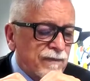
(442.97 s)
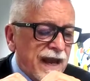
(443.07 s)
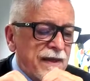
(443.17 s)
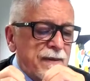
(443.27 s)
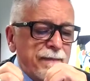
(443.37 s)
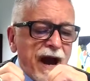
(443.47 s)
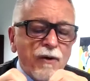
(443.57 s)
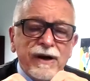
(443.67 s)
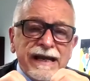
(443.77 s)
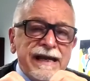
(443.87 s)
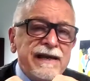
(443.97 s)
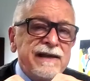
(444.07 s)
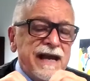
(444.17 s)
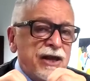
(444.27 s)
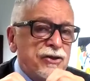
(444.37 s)
and the power
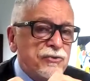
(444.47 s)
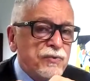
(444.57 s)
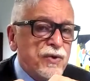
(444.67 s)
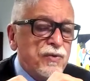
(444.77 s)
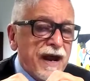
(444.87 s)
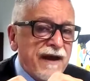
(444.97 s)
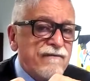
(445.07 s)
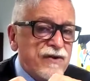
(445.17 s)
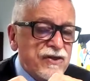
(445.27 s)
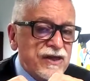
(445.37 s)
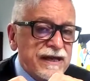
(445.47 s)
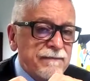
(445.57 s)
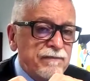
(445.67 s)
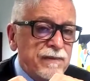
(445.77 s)
in and through everything.